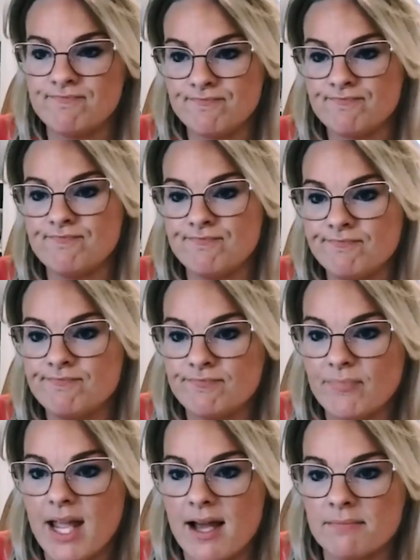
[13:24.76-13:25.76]

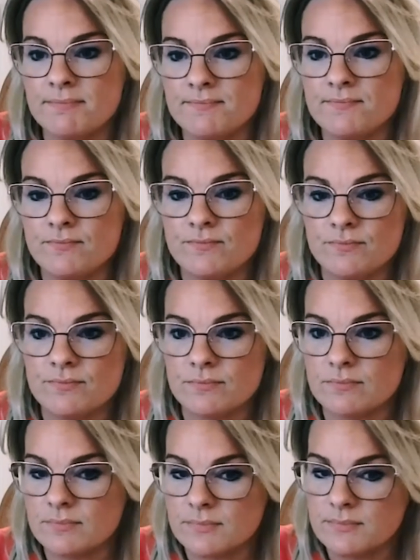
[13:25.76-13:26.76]

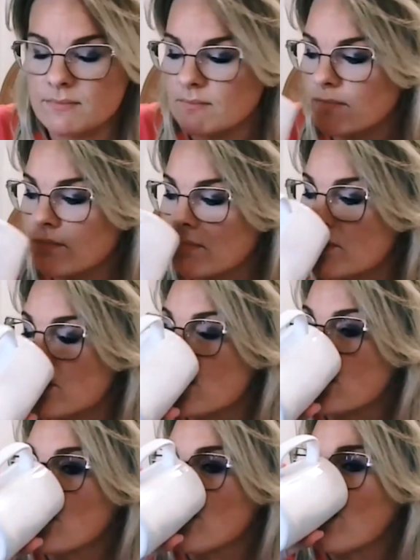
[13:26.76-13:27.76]

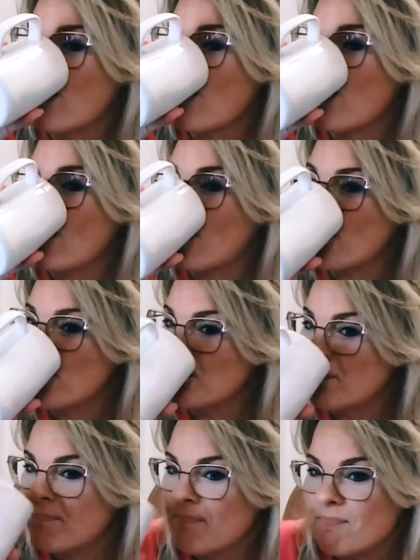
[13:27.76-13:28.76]

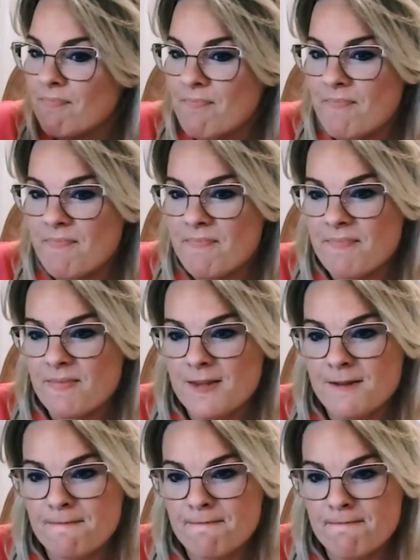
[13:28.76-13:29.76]

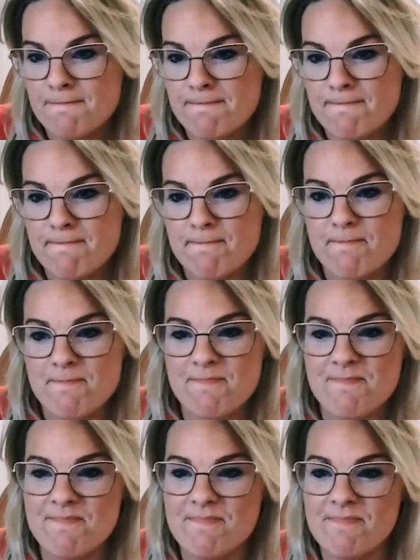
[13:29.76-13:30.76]

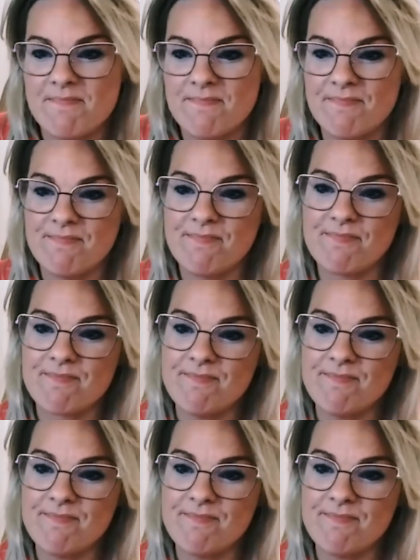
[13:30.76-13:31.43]
[no speech]